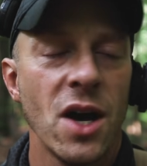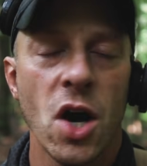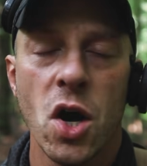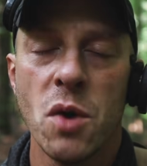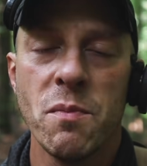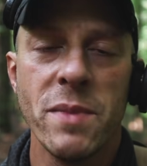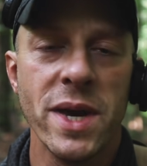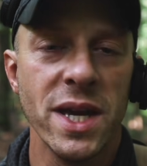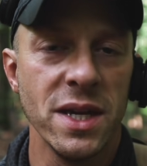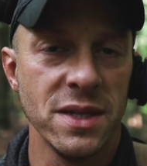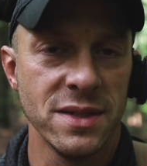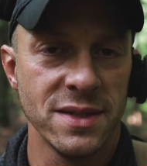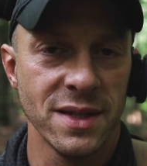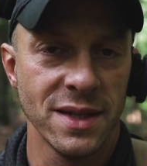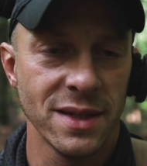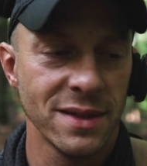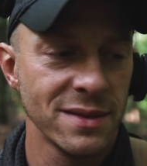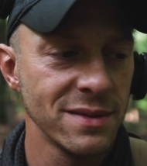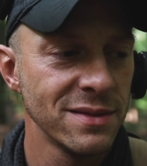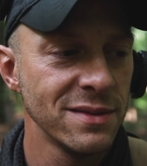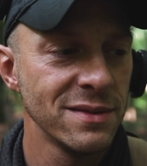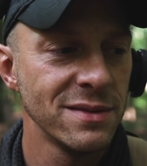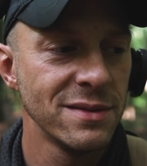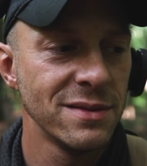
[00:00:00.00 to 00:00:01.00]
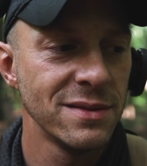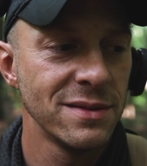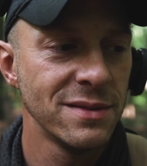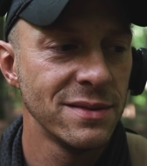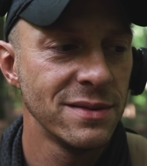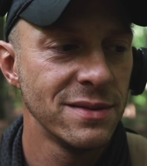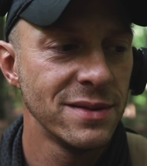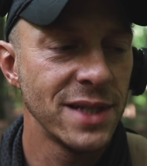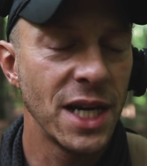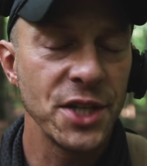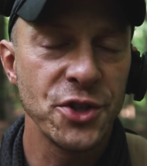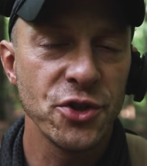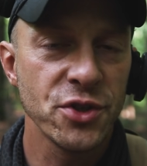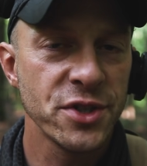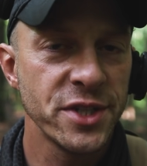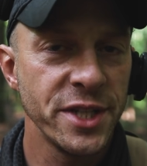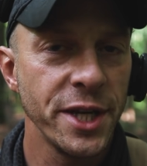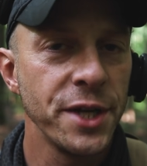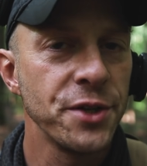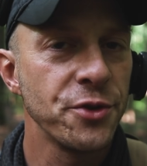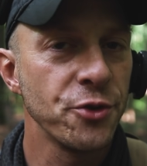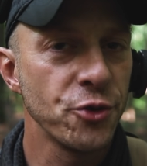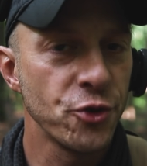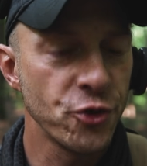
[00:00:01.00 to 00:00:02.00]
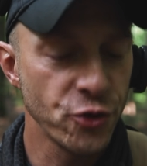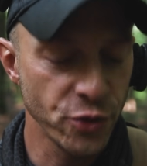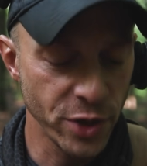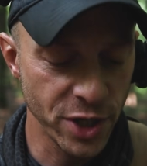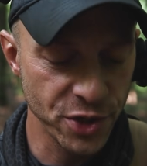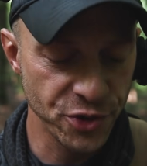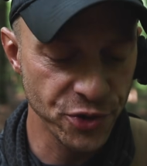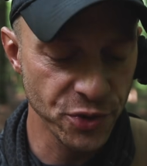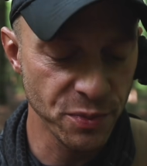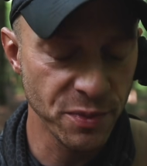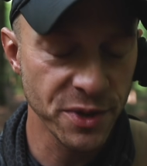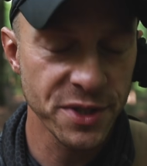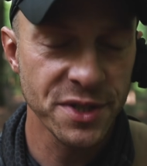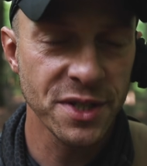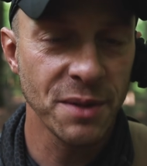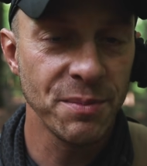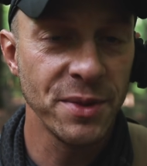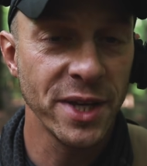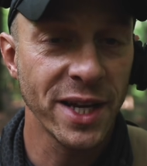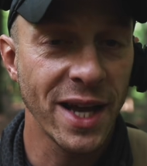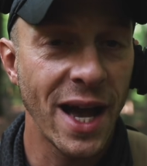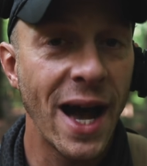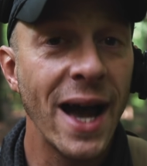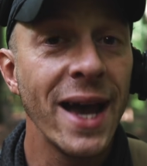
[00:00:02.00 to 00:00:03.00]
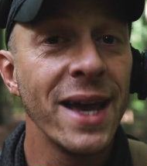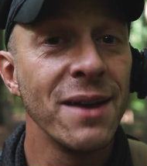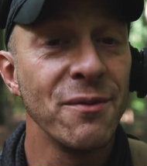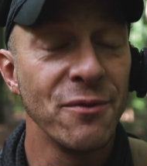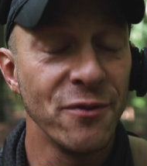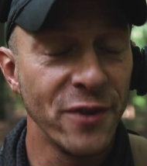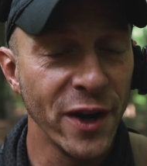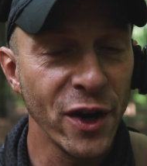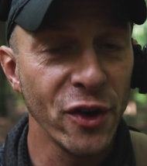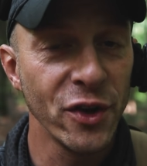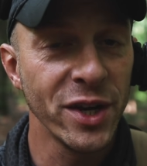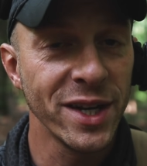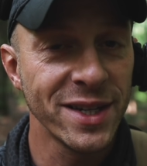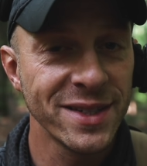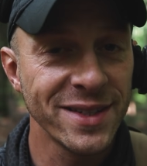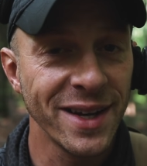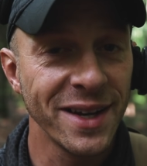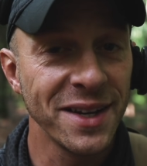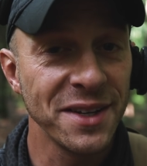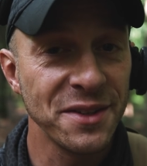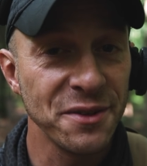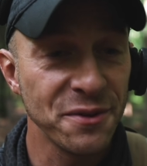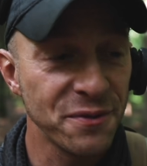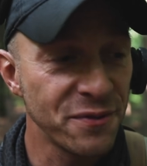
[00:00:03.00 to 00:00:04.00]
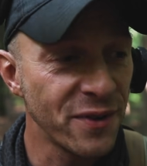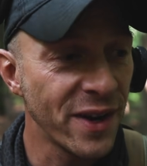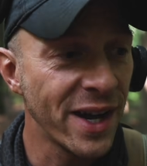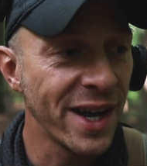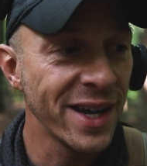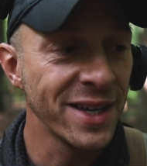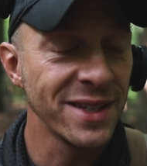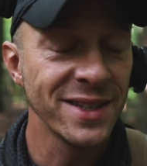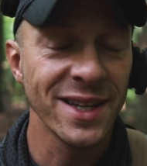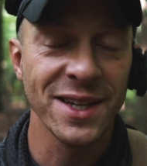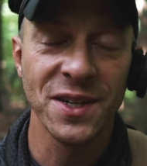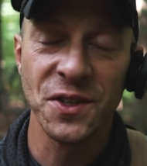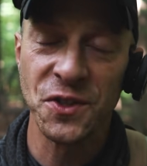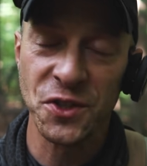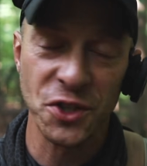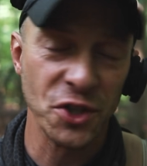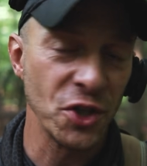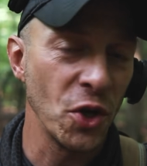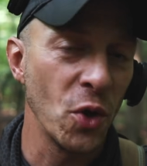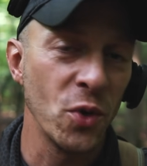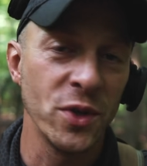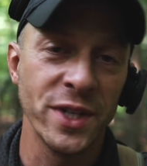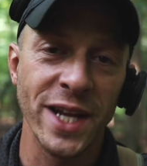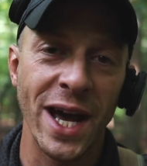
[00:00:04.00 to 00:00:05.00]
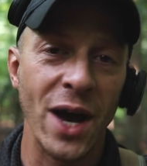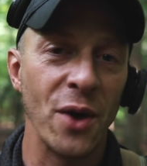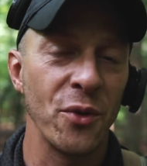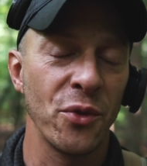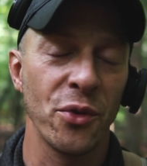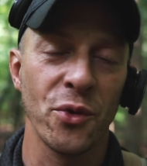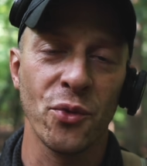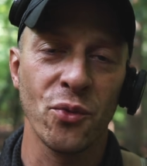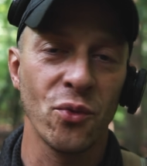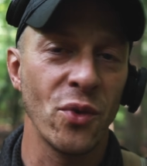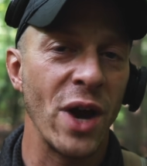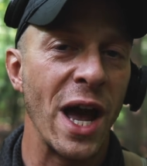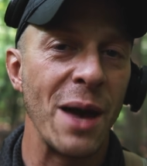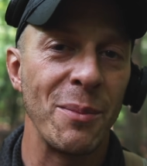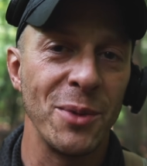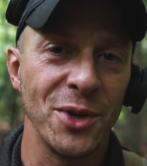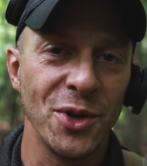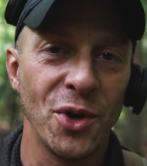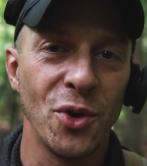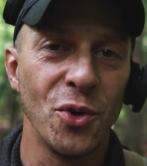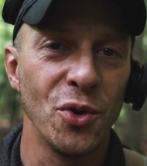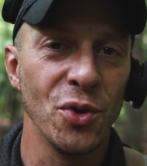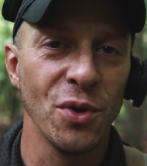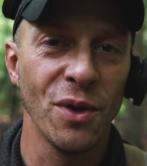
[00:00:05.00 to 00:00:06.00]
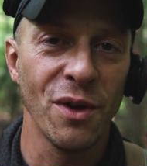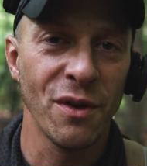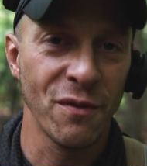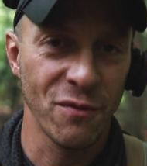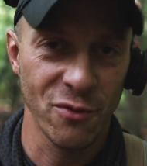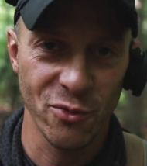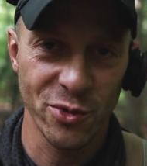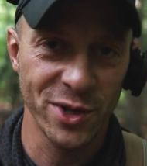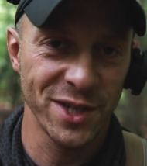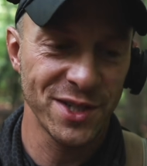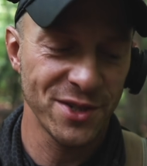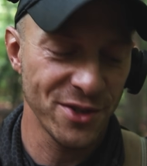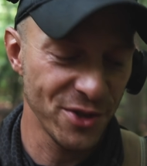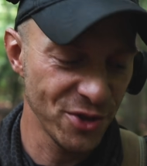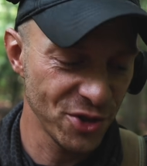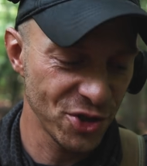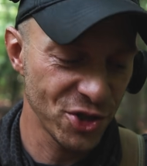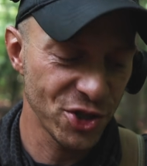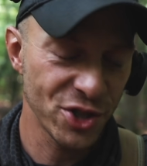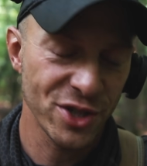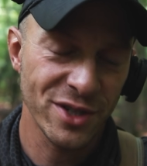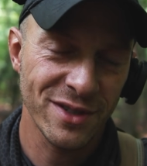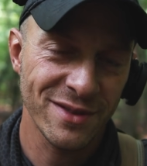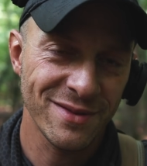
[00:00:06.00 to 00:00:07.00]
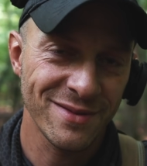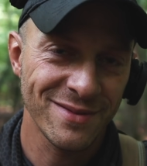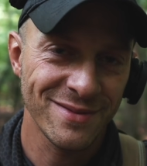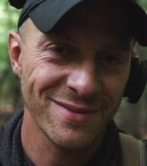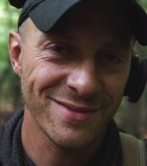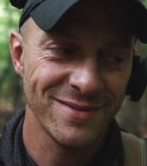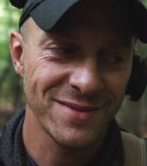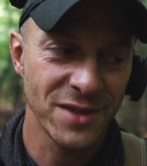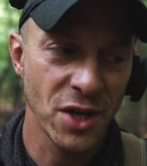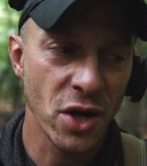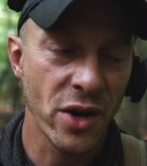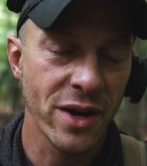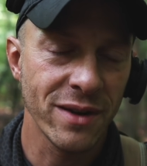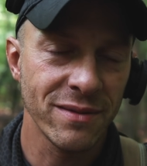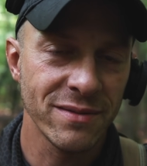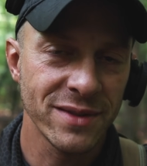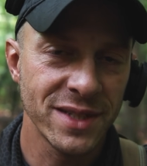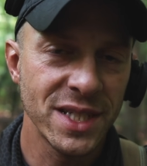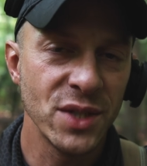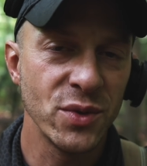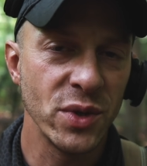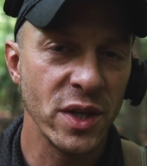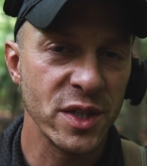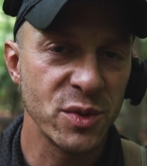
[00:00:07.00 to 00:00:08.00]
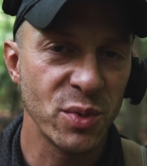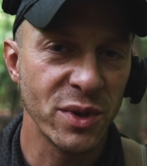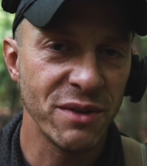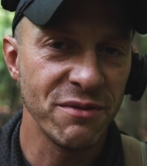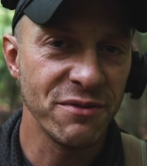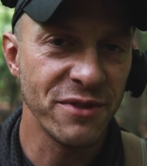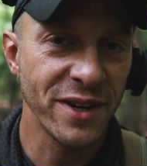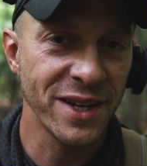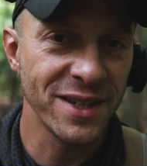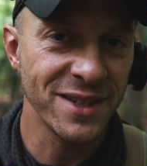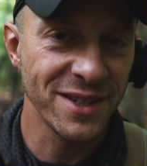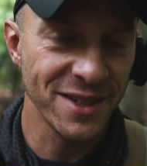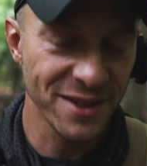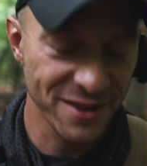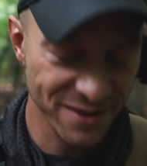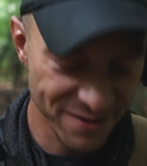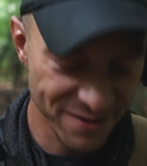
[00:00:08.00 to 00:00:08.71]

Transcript: Amazing. Not your standard treasure, but something I am very excited to find and to go down the rabbit hole of research. All right, see what else we can find here.